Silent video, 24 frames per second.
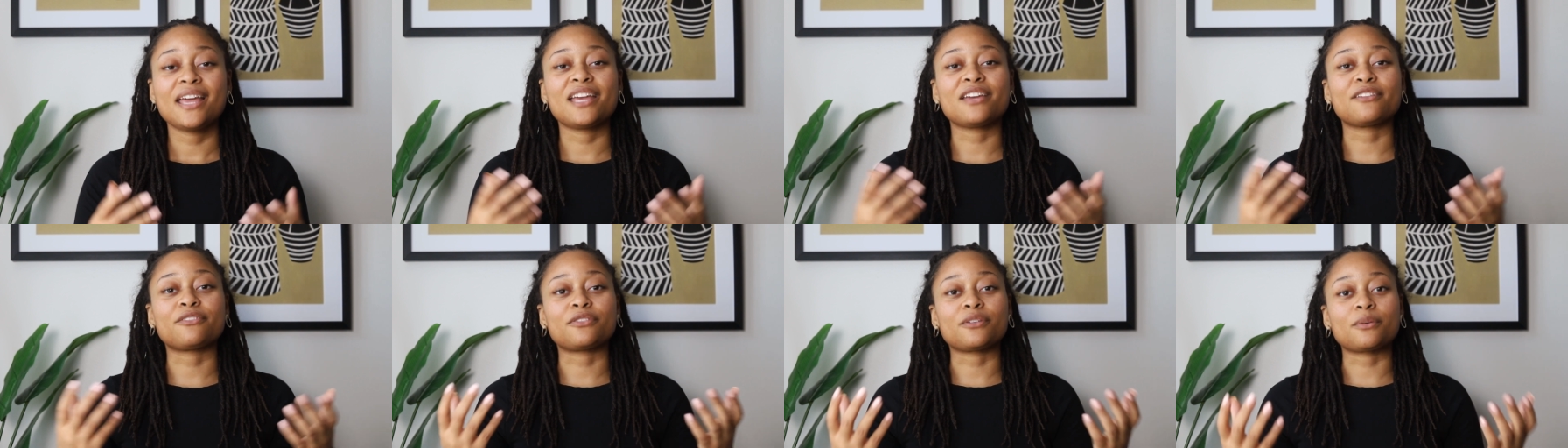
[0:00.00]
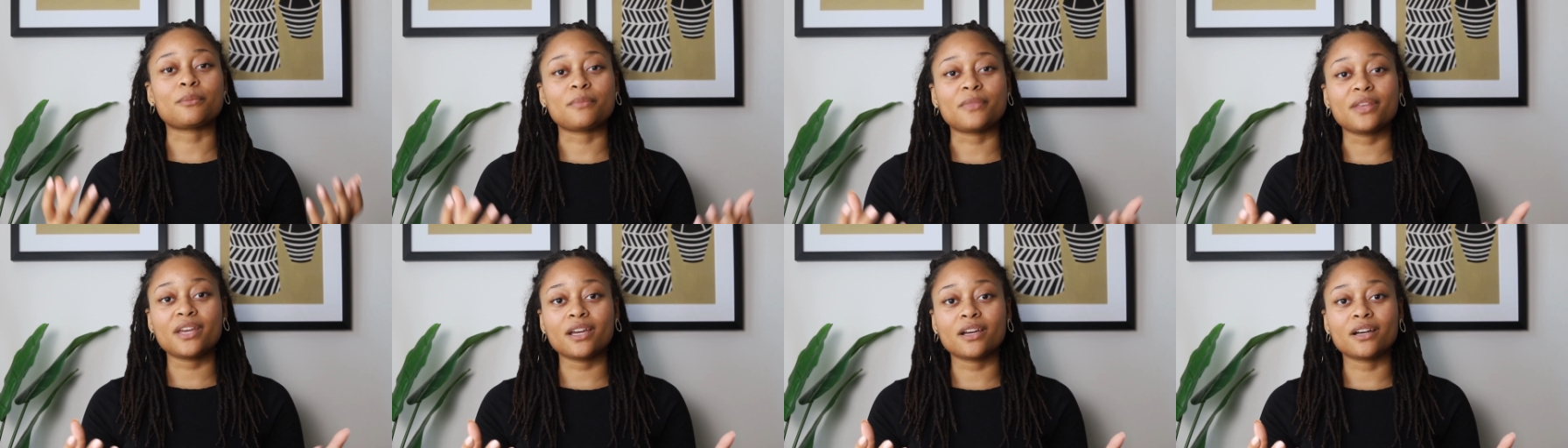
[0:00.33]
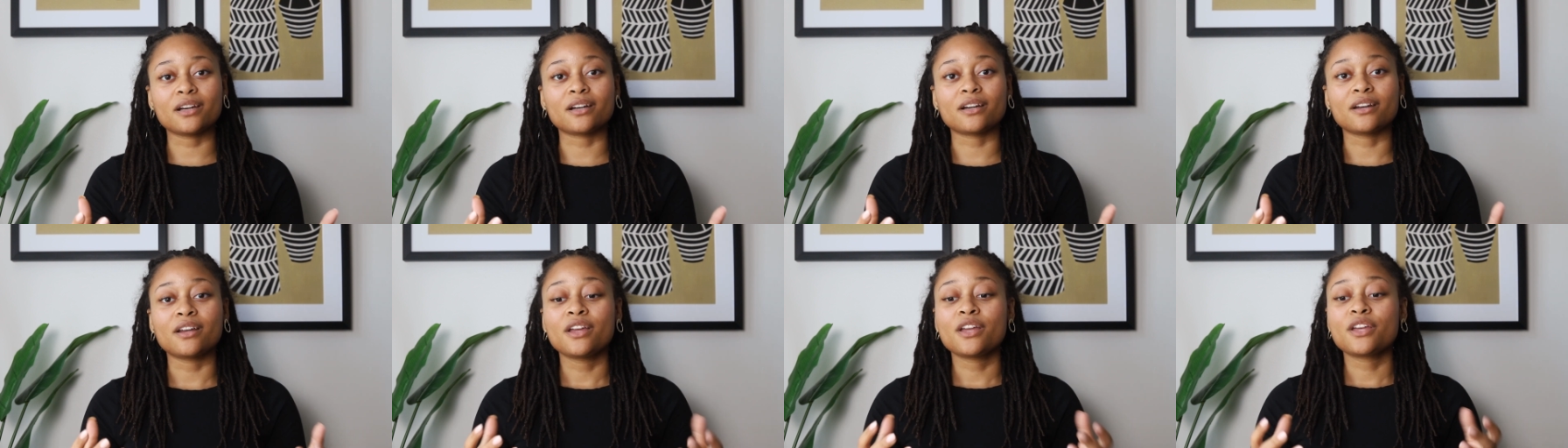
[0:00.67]
And from
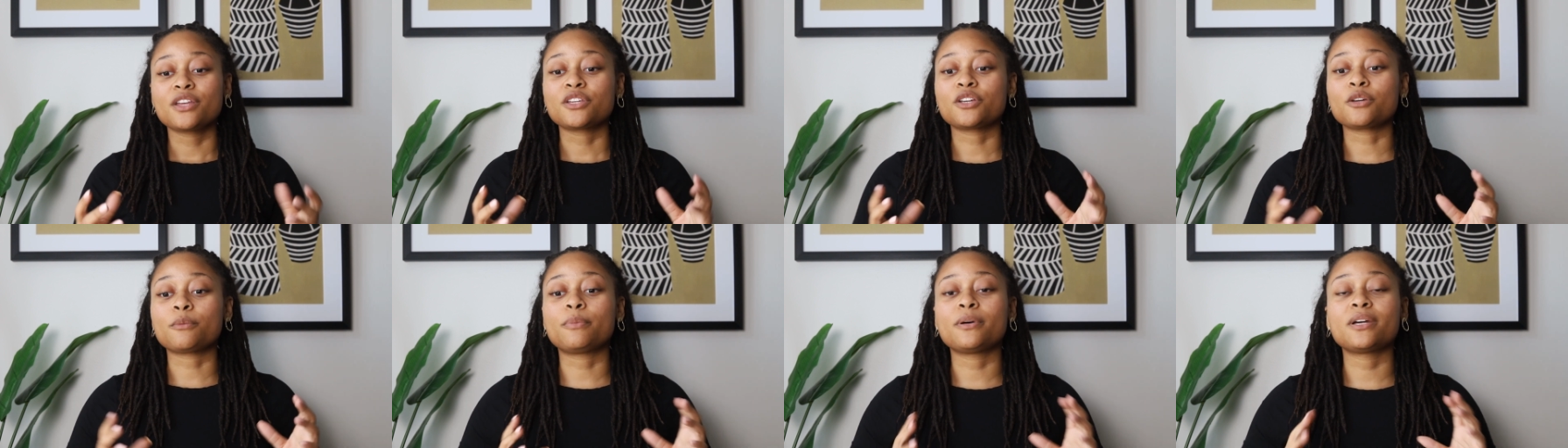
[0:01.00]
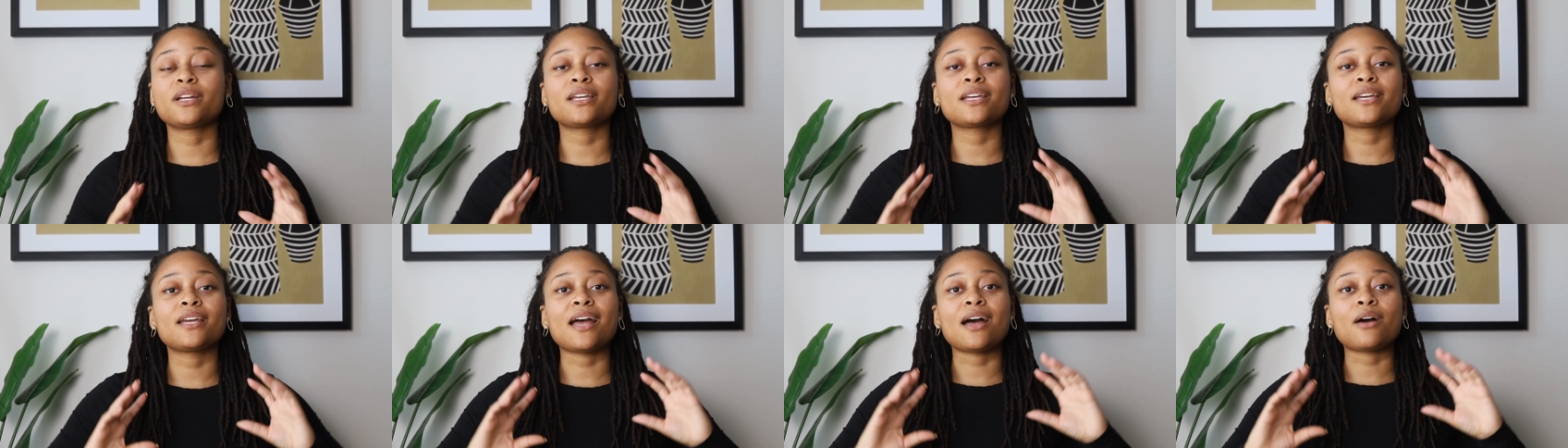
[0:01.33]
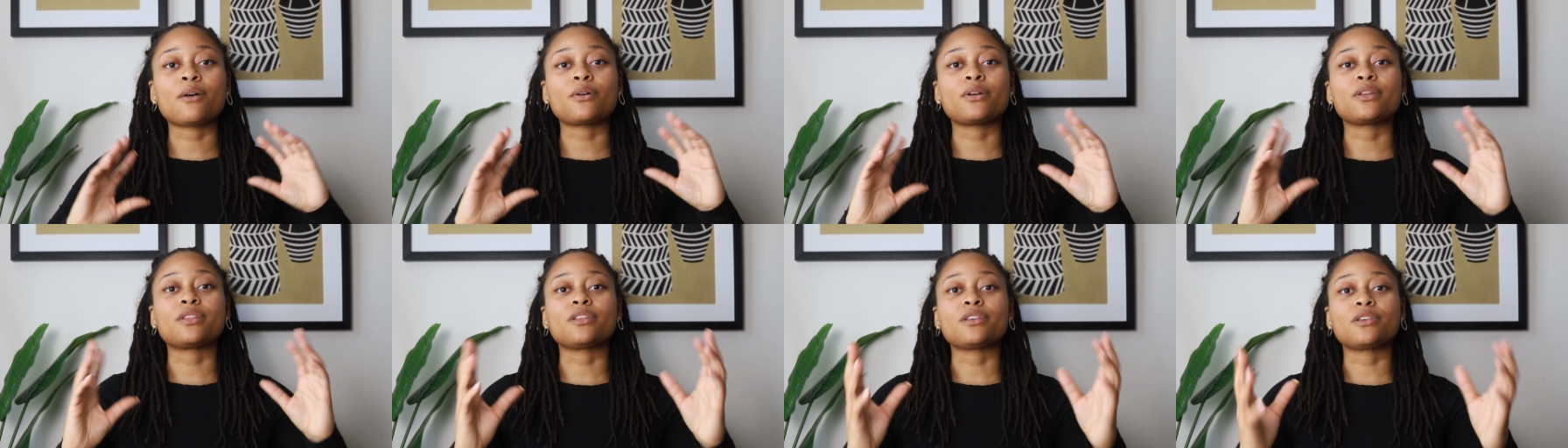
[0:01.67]
there, you're putting it
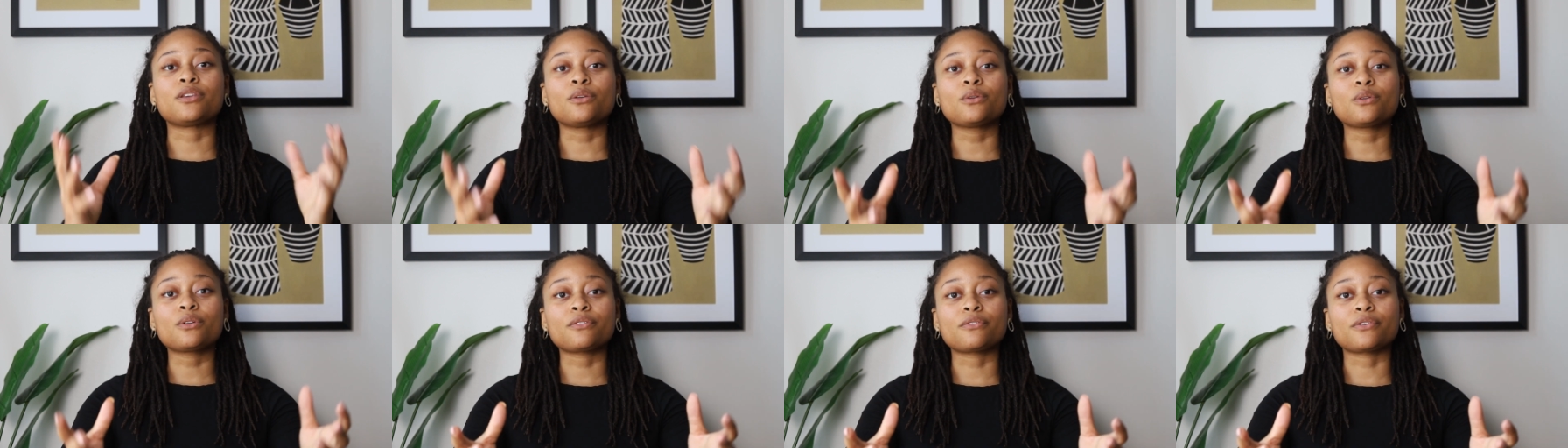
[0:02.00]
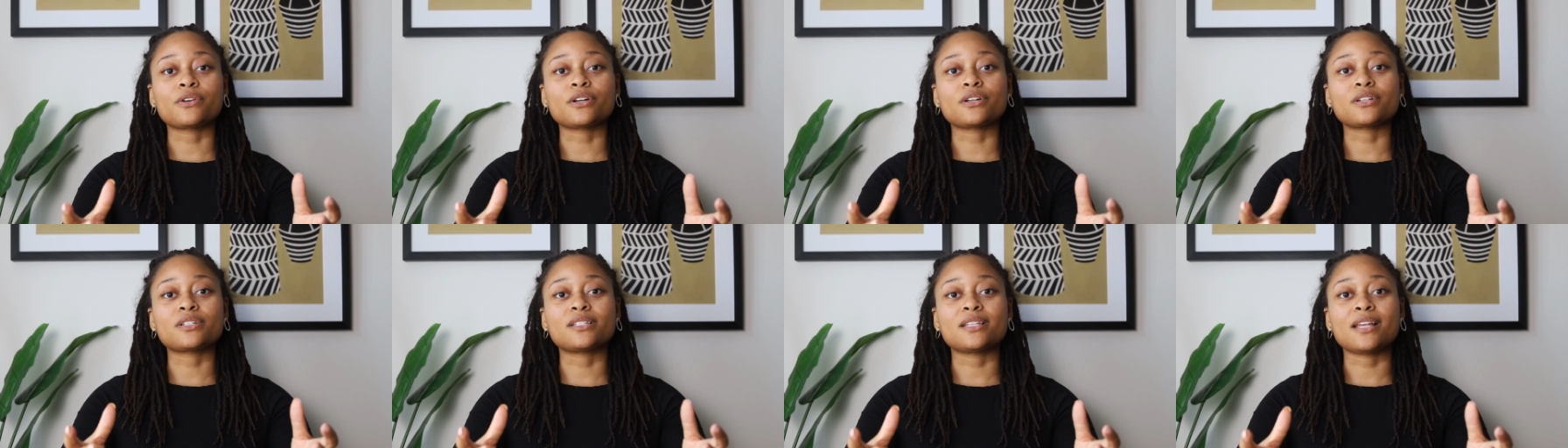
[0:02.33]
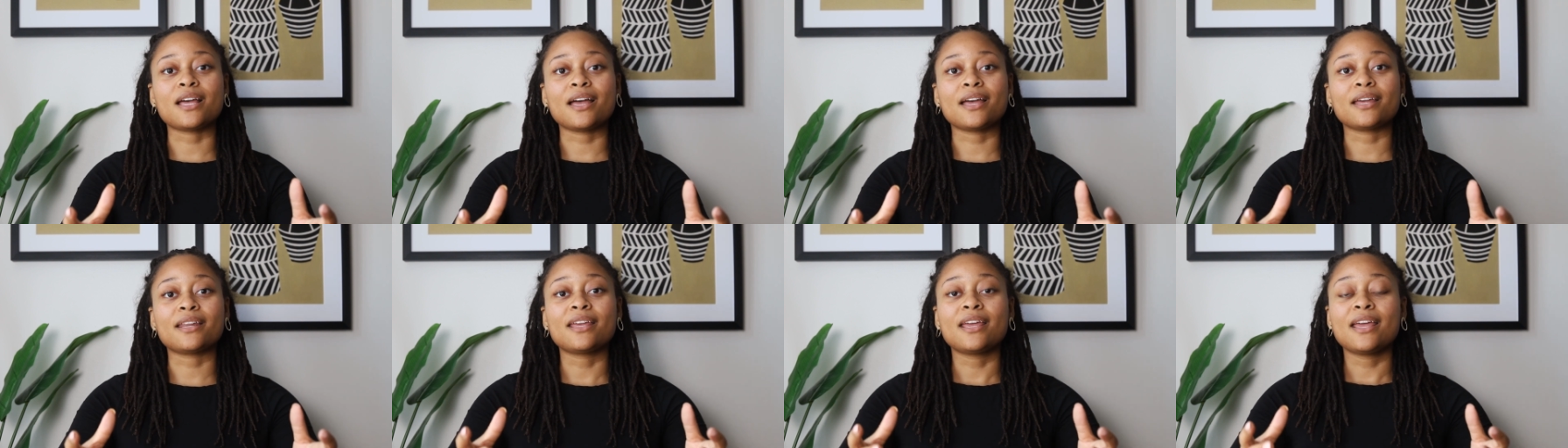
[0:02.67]
out in the universe
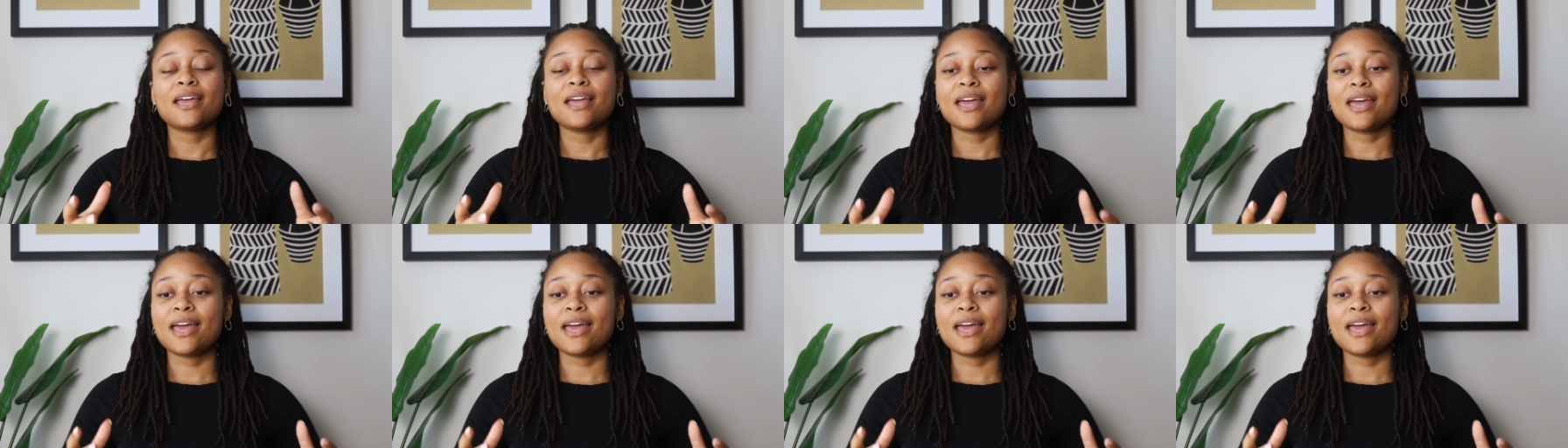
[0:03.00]
that,